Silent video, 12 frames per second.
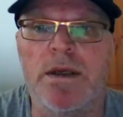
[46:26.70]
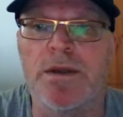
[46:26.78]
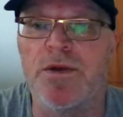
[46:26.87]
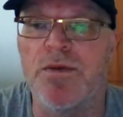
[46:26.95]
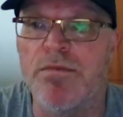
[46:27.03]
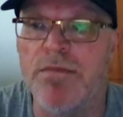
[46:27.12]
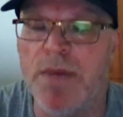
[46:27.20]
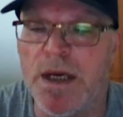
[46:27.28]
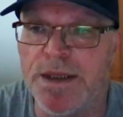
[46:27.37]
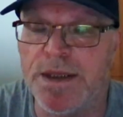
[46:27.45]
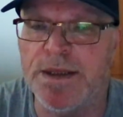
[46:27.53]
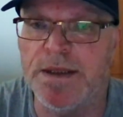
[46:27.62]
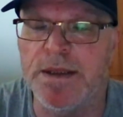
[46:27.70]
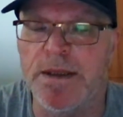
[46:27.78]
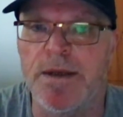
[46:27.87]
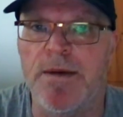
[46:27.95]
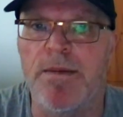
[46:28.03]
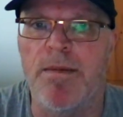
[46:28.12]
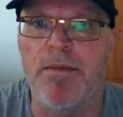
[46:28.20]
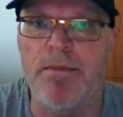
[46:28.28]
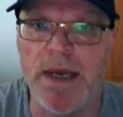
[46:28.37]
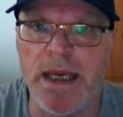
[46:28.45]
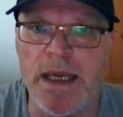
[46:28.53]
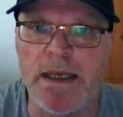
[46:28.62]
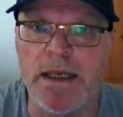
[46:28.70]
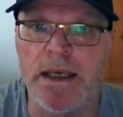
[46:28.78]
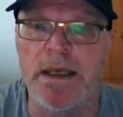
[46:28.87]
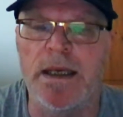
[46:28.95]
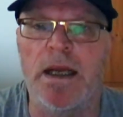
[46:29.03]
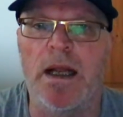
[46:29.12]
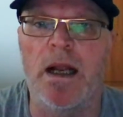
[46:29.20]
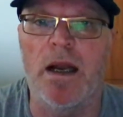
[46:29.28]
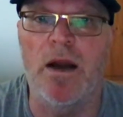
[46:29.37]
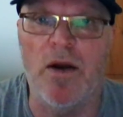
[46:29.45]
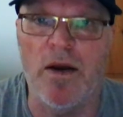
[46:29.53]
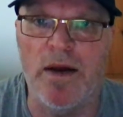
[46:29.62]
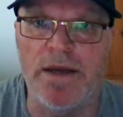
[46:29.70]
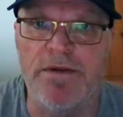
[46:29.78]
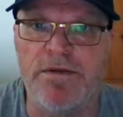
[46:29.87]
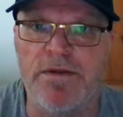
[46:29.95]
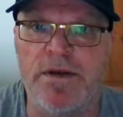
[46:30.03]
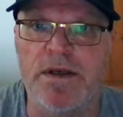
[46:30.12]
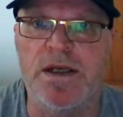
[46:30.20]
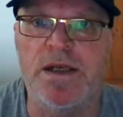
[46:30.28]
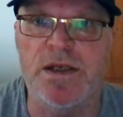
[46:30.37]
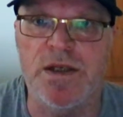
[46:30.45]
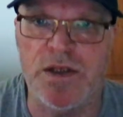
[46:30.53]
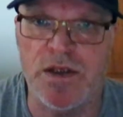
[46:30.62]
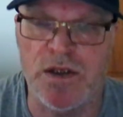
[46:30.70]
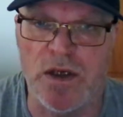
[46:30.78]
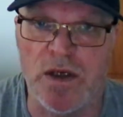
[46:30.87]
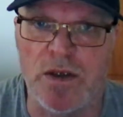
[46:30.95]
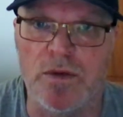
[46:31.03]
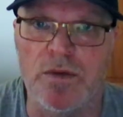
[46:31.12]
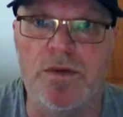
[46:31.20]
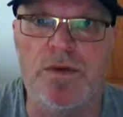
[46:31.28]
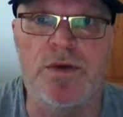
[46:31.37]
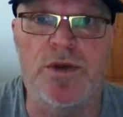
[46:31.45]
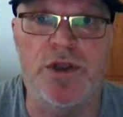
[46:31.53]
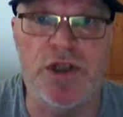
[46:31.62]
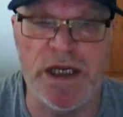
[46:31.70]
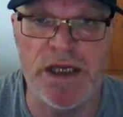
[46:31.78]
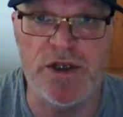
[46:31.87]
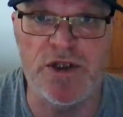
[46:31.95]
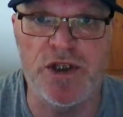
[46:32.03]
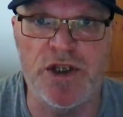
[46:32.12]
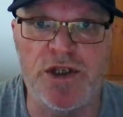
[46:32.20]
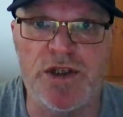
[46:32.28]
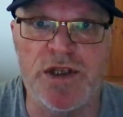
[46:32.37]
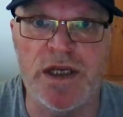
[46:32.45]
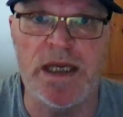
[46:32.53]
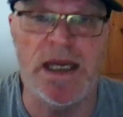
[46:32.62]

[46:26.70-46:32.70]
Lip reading: You must make lifestyle changes.